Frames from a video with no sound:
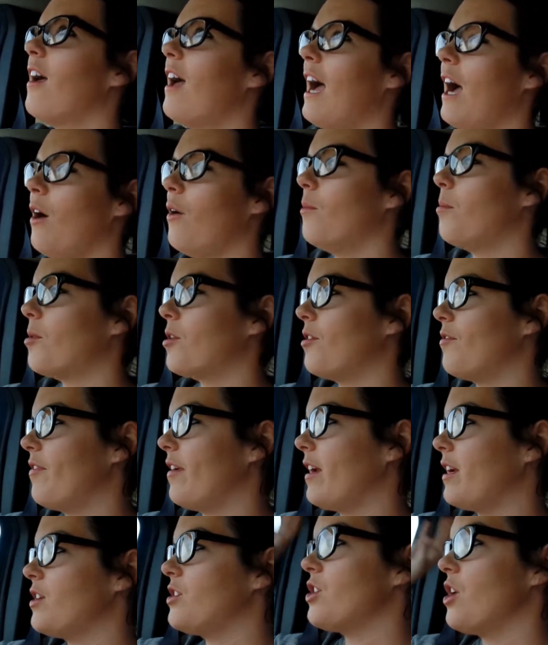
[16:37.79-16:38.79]
How
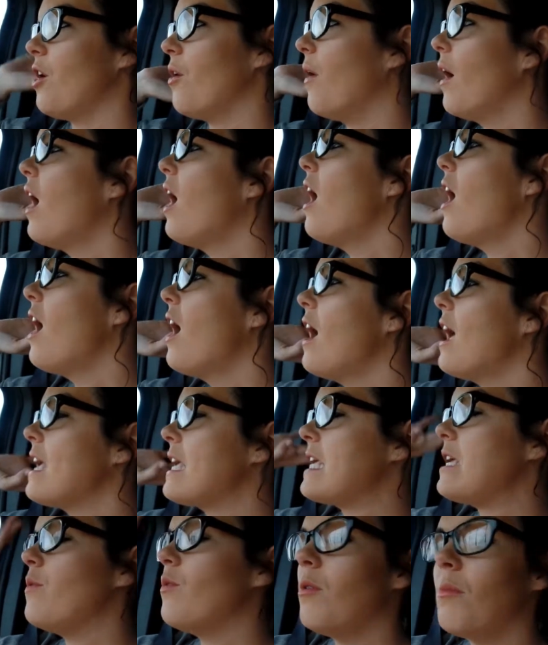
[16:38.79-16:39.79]
perfect. So
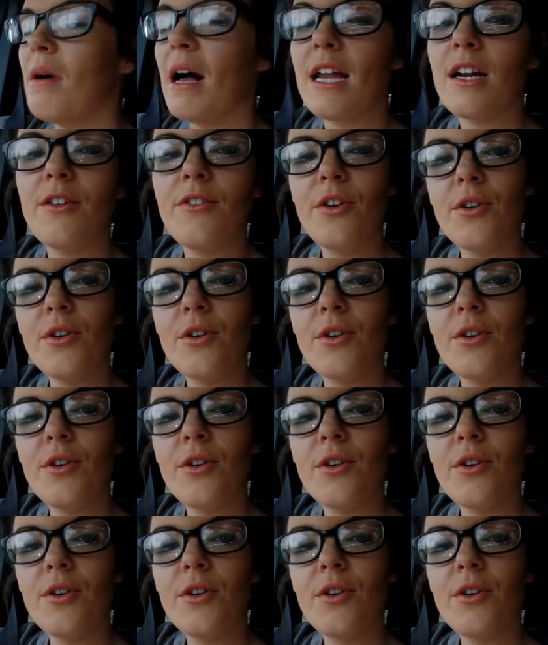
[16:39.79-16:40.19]
he will model